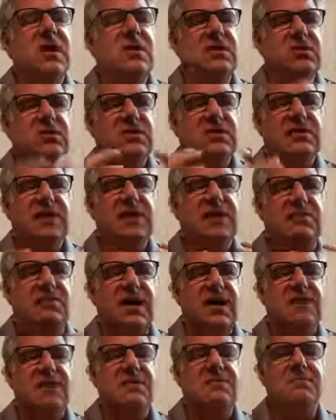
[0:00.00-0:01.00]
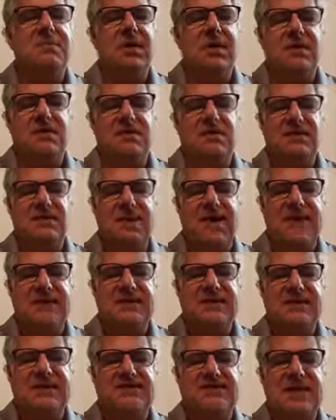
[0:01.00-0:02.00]
and you sit right in the middle of
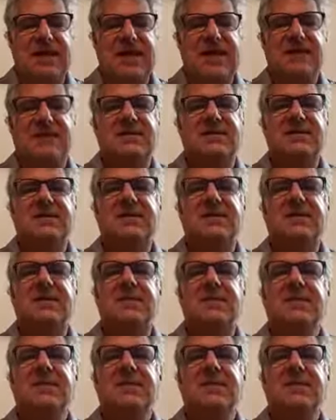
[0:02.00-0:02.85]
that space.